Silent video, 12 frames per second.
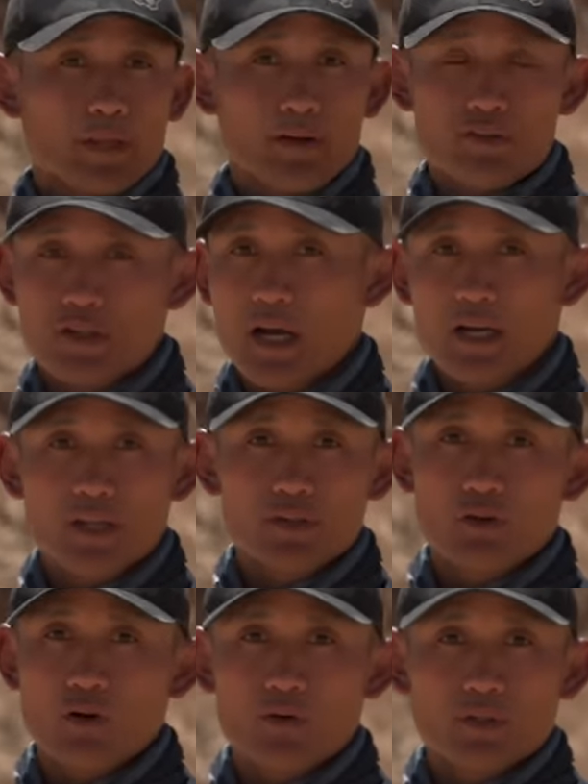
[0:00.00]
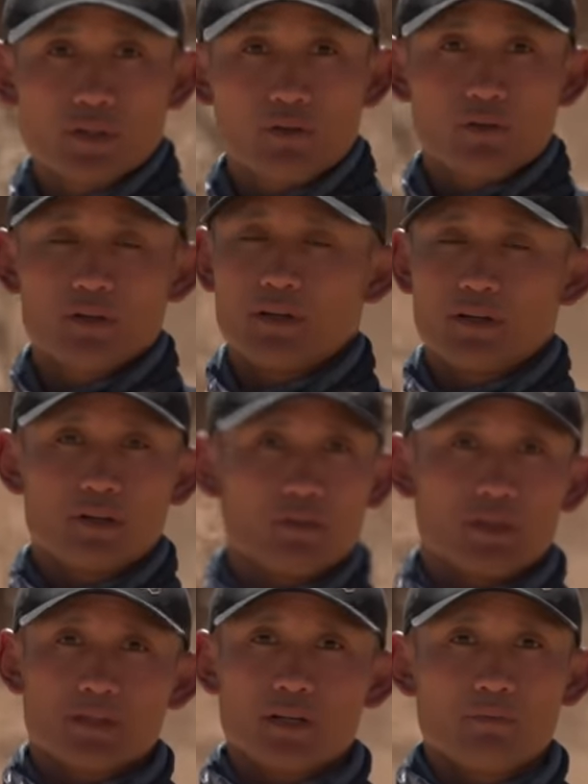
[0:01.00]
they've shot on their own and they're, you know,
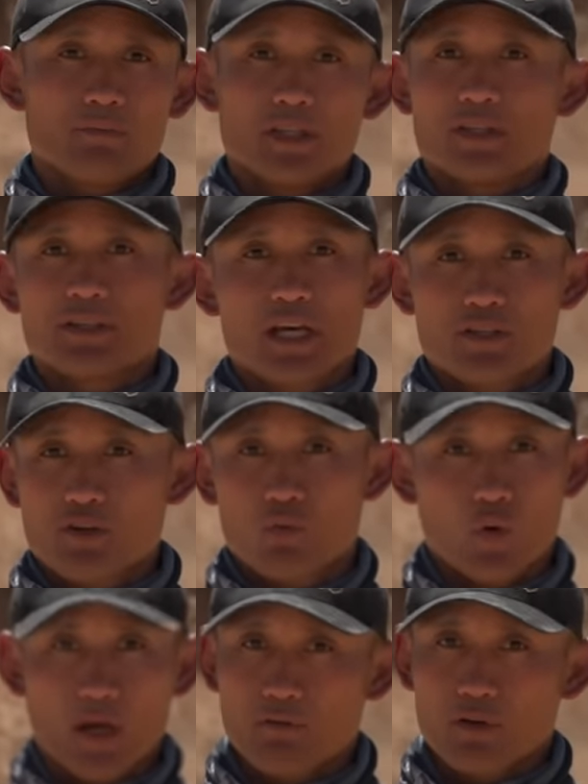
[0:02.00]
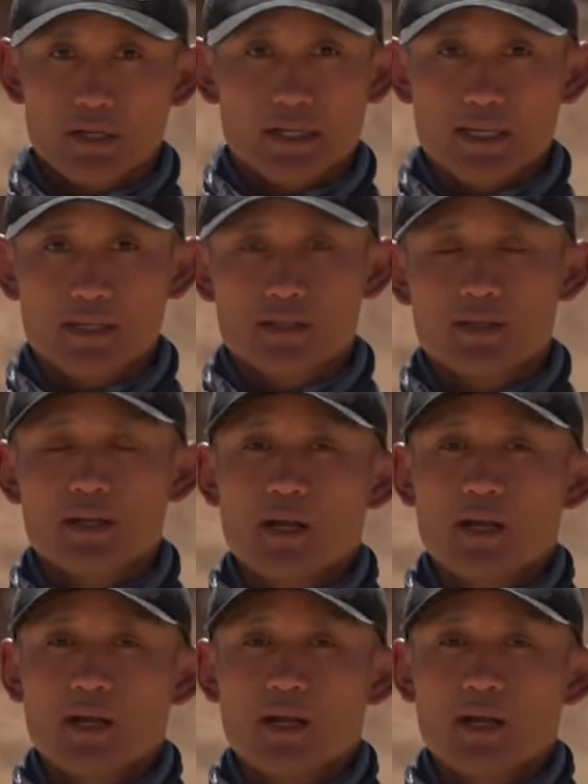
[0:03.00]
some in the desert, wherever it is.